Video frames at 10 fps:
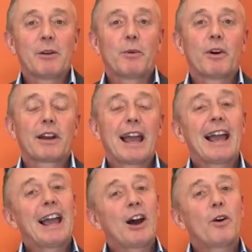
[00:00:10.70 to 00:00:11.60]
network
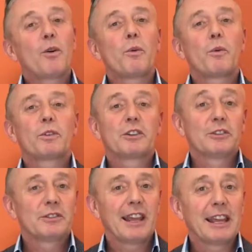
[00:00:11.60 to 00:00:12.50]
how
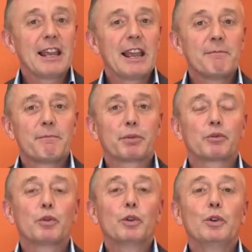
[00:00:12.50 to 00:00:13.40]
can they
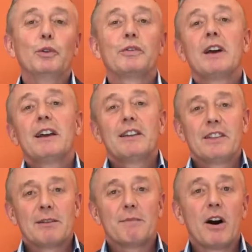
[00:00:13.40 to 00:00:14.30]
improve
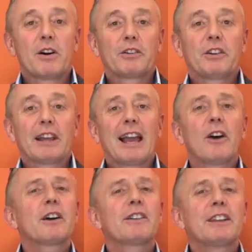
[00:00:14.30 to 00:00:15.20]
their marketing?
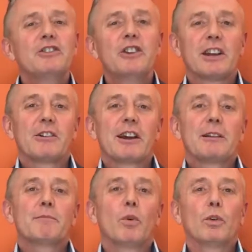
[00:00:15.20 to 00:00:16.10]
How can they
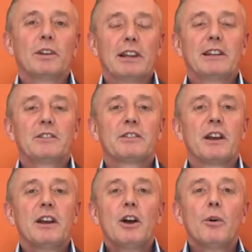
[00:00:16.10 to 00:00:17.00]
generate more leads?
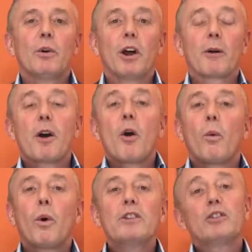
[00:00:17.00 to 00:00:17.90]
Well, look,
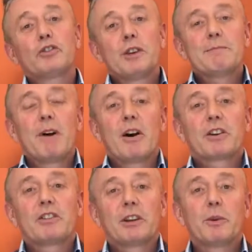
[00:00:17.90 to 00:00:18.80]
when you're doing
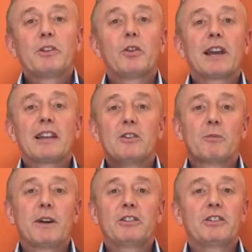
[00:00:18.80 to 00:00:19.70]
marketing, when you're getting
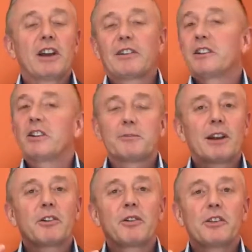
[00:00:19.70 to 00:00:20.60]
your message out there, it doesn't
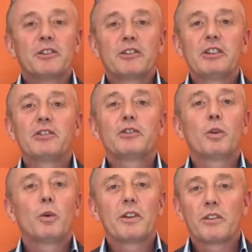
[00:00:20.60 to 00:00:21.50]
matter whether it's
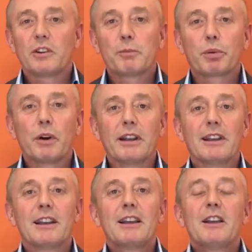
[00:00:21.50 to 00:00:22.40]
digital, whether it's
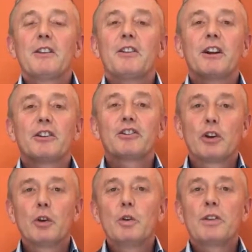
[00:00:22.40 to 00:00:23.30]
print, there are
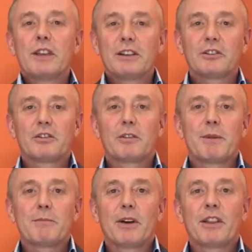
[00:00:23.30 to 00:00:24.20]
two things to
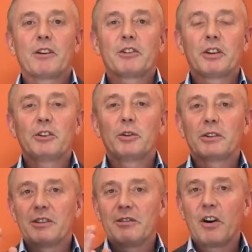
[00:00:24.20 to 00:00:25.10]
remember. There is you
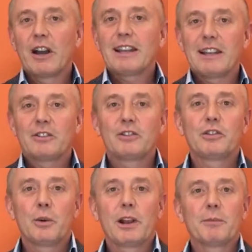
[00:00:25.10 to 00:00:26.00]
can divide it into
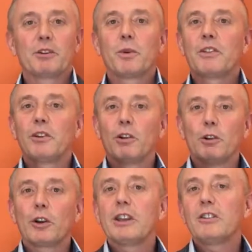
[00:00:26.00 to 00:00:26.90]
two elements, whether you're
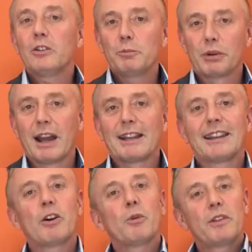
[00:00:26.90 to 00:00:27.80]
looking to do
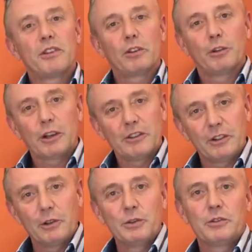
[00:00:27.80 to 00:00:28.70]
branding or whether you're looking
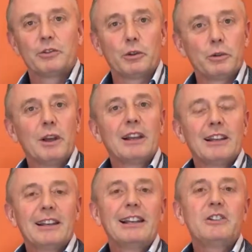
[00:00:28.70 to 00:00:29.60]
to do
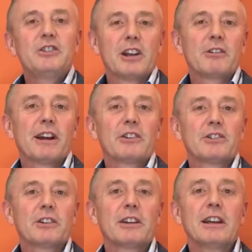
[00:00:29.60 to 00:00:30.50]
lead
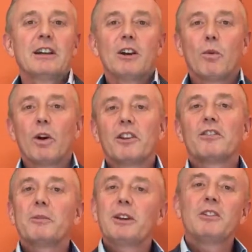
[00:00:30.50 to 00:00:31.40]
generation. One
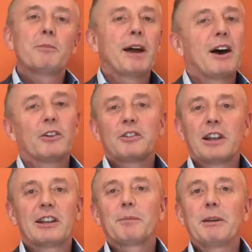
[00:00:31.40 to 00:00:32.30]
of them is about
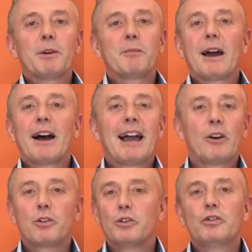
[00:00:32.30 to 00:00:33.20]
telling people about
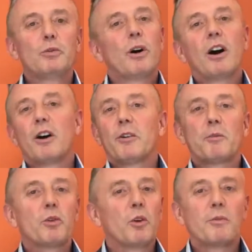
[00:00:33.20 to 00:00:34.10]
how good you
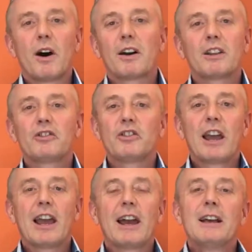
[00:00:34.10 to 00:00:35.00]
are, your market
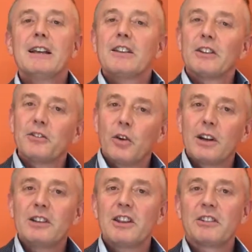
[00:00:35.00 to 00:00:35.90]
share. That's not
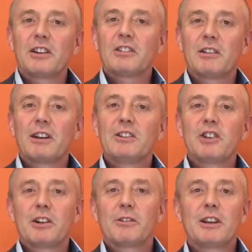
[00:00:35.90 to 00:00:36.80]
going to necessarily
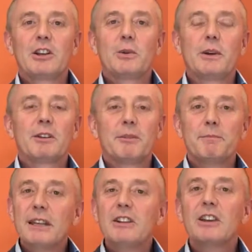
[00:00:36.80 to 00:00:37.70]
generate you
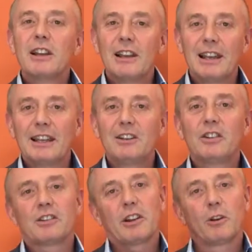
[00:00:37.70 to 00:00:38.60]
immediate
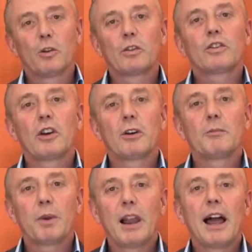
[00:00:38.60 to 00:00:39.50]
leads. It's a
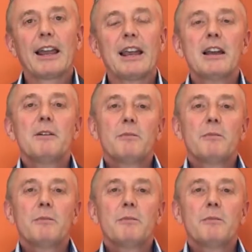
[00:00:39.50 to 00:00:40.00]
long-term play.